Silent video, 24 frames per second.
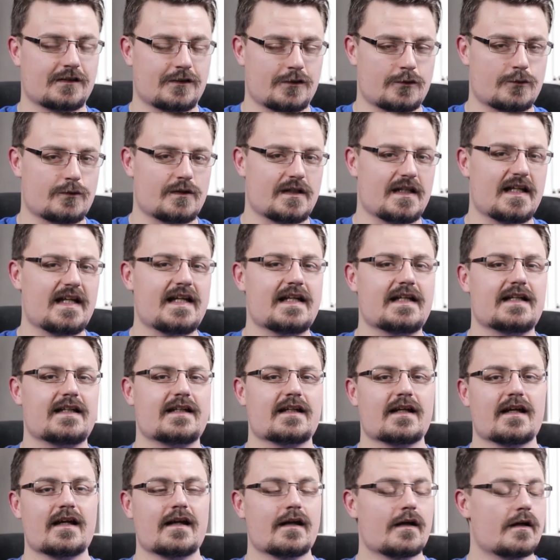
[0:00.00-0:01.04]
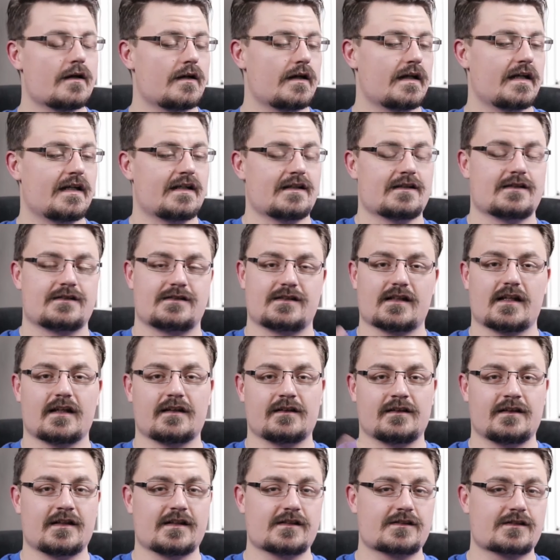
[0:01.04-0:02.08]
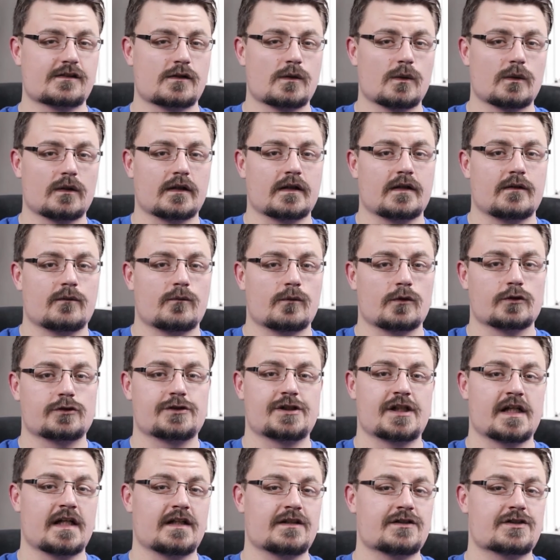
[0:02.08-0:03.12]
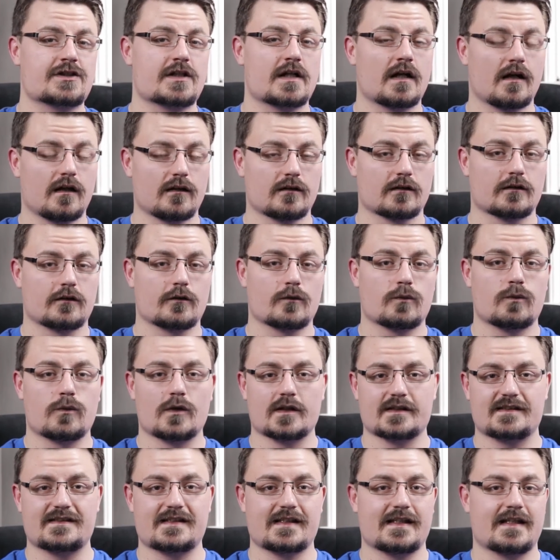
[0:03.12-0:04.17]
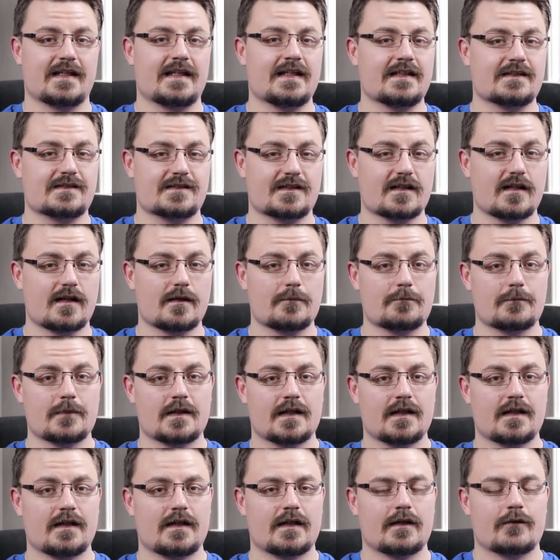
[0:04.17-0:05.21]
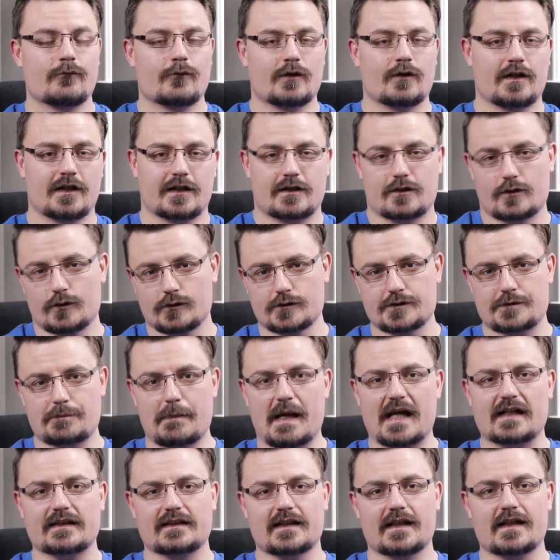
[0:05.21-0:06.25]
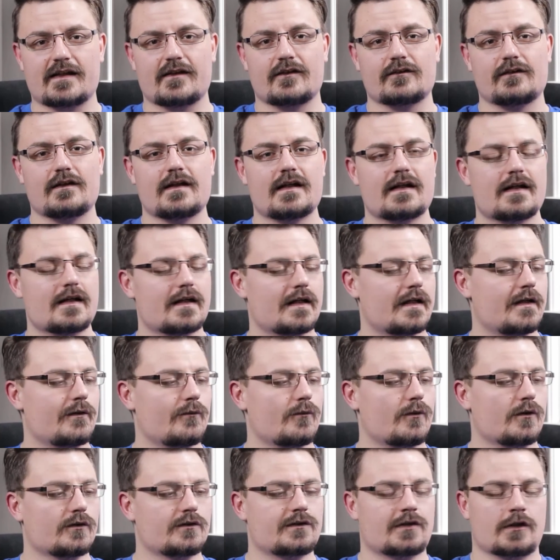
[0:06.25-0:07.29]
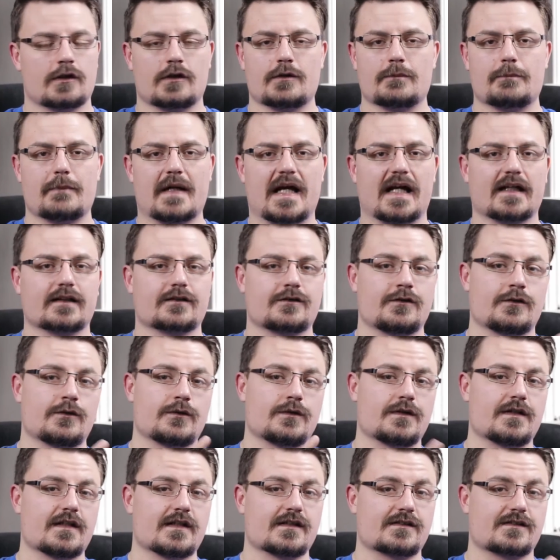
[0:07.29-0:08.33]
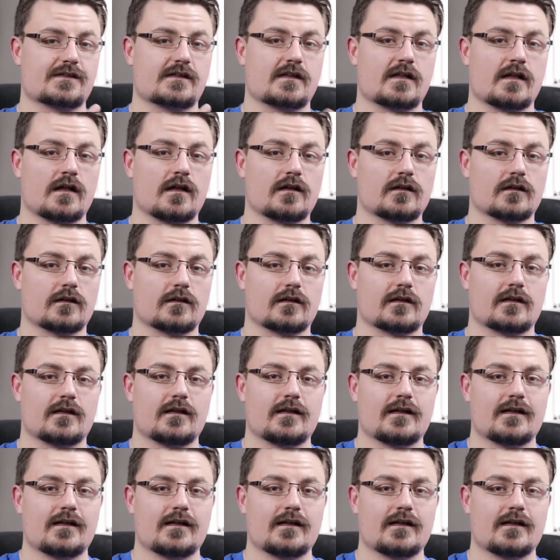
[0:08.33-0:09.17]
unique is this coolant will change color once it heats up, and when it cools back down, it will turn back to this color.